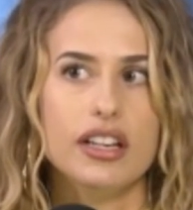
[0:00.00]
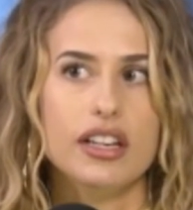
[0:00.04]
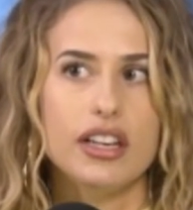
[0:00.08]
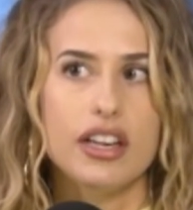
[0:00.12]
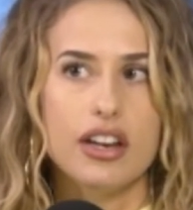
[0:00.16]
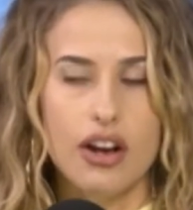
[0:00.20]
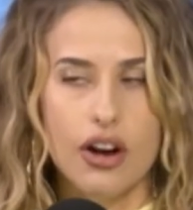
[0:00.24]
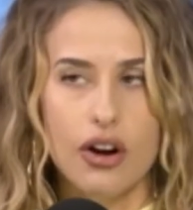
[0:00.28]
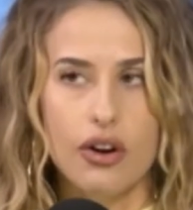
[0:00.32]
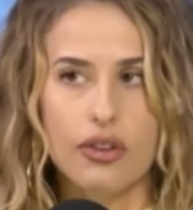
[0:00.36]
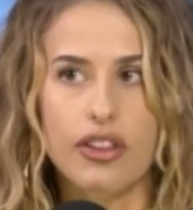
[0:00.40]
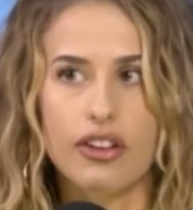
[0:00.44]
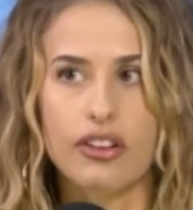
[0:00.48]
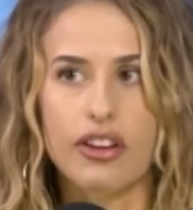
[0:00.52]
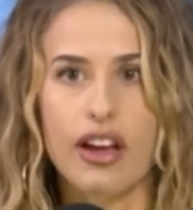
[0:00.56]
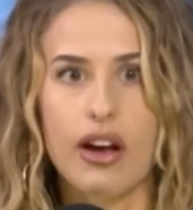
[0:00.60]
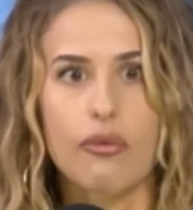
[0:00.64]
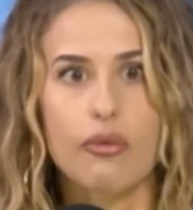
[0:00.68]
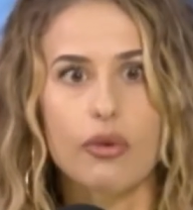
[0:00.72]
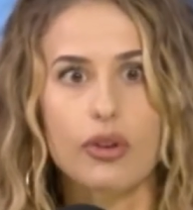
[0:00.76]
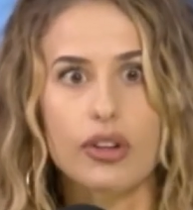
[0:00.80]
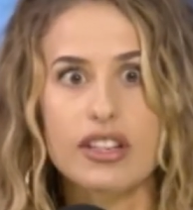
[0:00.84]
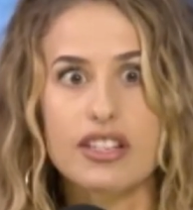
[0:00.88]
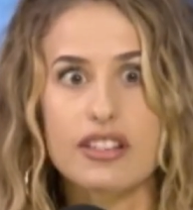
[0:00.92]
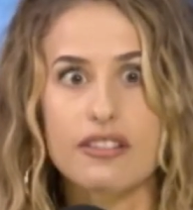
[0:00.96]
You know, they'll
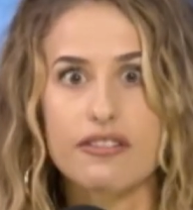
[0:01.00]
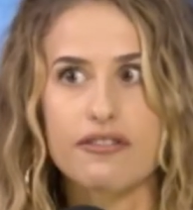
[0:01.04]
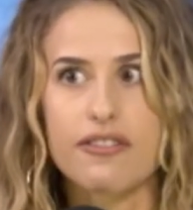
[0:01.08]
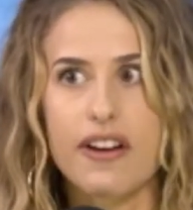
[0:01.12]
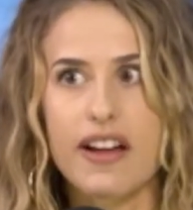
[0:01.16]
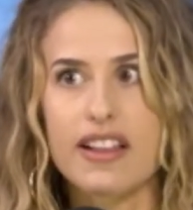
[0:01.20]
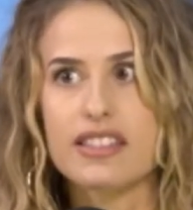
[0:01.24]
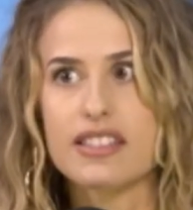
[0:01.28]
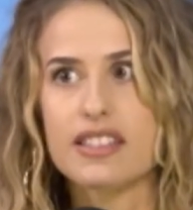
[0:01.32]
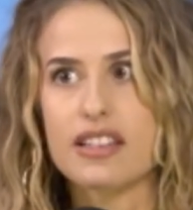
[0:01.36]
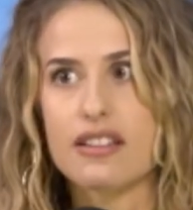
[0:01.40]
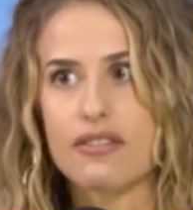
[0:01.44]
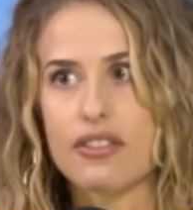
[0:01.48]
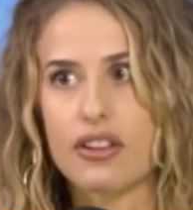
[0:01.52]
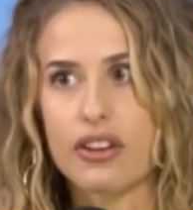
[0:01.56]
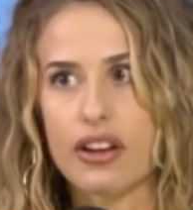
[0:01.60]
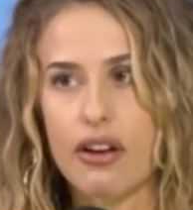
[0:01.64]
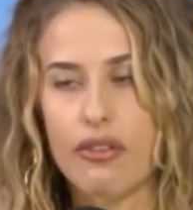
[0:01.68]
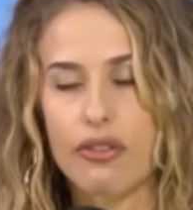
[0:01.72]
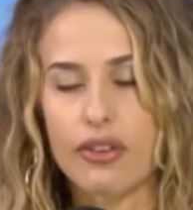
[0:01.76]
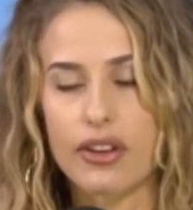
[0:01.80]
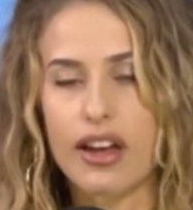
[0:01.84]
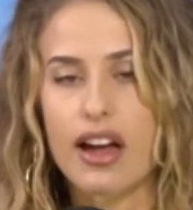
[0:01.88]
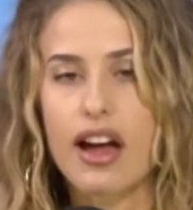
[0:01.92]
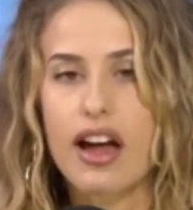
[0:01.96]
get really defensive. They'll
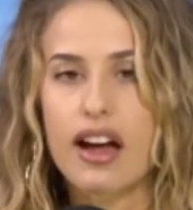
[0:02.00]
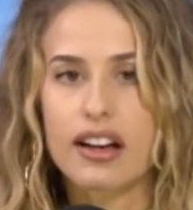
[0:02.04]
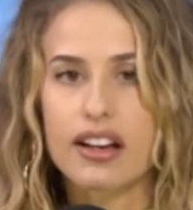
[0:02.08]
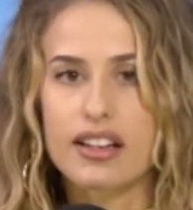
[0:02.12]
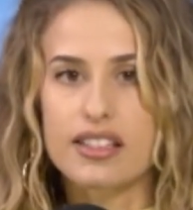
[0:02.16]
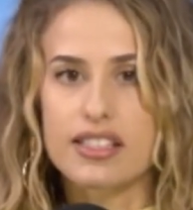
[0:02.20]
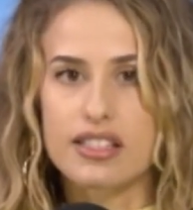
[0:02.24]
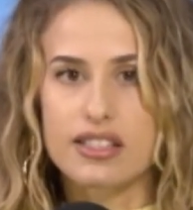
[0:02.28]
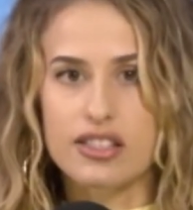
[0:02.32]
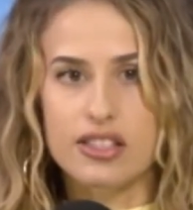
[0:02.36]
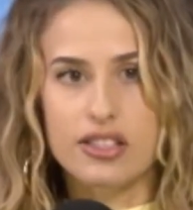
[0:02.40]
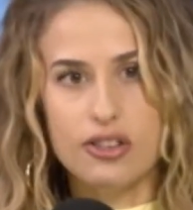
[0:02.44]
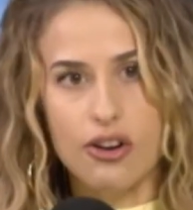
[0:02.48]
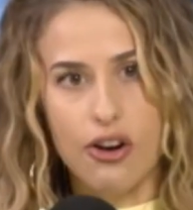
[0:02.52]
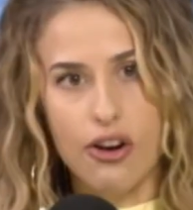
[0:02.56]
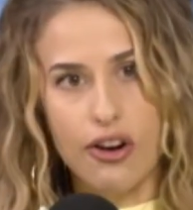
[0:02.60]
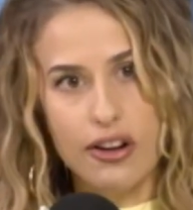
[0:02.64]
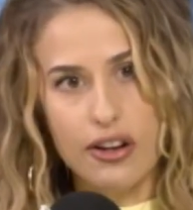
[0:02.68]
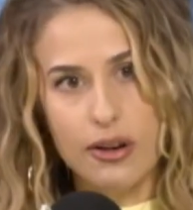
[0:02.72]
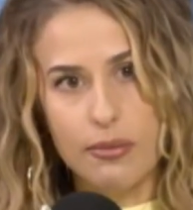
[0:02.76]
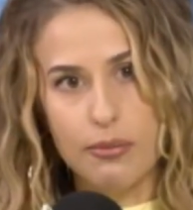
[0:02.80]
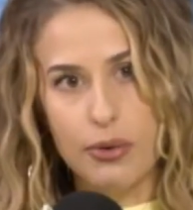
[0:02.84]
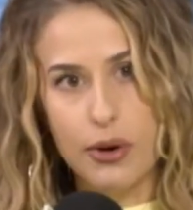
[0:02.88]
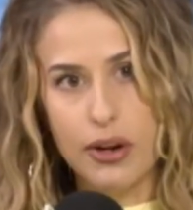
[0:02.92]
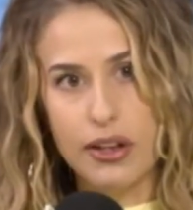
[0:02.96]
get really, because it's
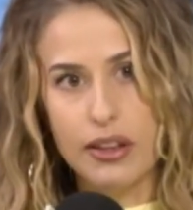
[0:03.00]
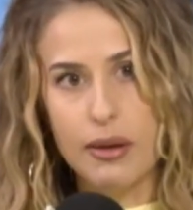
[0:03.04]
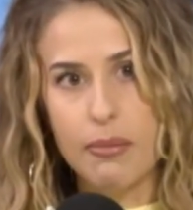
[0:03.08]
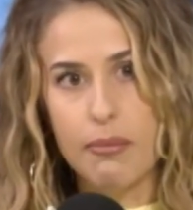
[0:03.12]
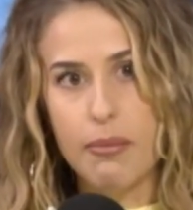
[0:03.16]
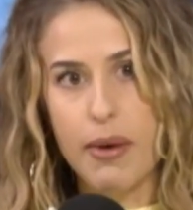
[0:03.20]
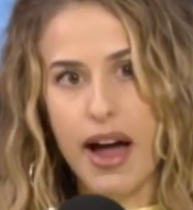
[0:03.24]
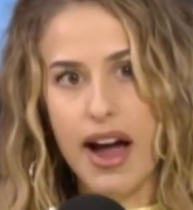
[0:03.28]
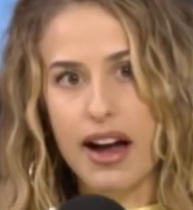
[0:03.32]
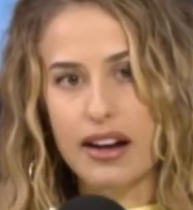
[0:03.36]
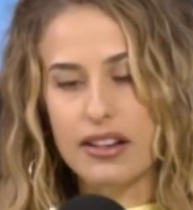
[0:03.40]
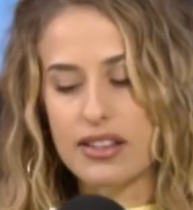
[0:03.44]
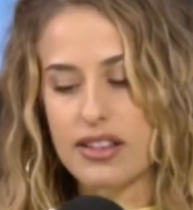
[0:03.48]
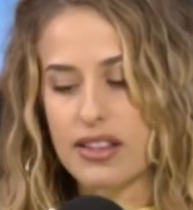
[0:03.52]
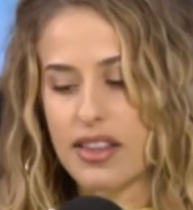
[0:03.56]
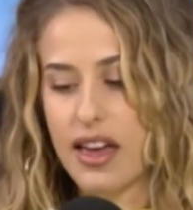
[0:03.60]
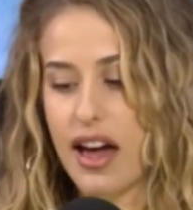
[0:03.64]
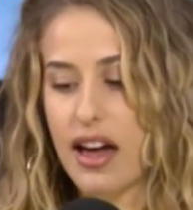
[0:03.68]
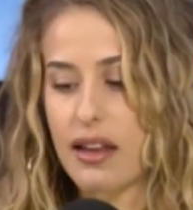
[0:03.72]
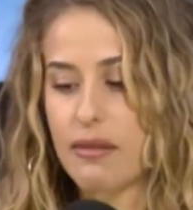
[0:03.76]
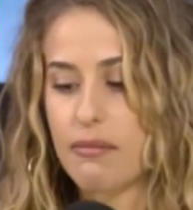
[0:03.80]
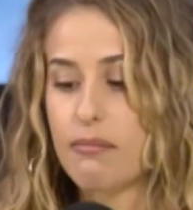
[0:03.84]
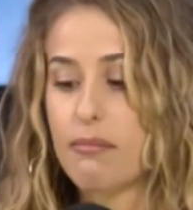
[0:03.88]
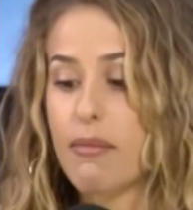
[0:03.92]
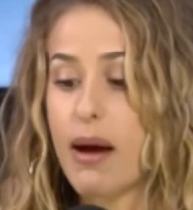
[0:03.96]
starting to bring them back to
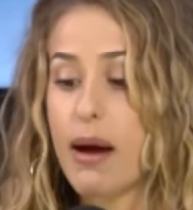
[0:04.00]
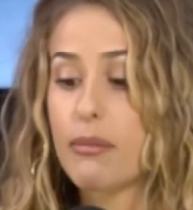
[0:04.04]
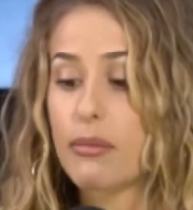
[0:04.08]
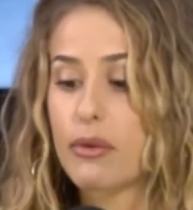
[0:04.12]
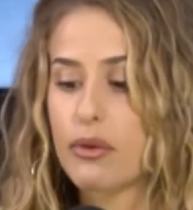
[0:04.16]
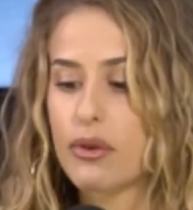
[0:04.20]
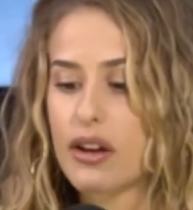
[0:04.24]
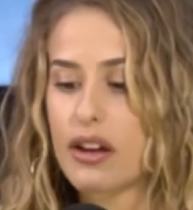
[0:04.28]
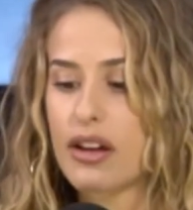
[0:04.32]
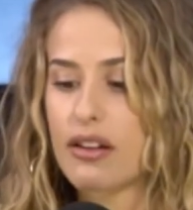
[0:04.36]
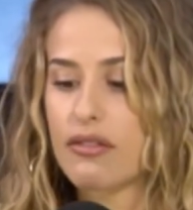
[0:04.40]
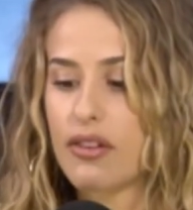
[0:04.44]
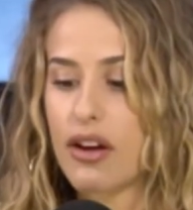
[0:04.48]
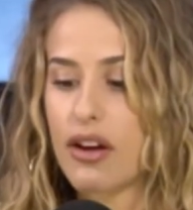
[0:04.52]
that memory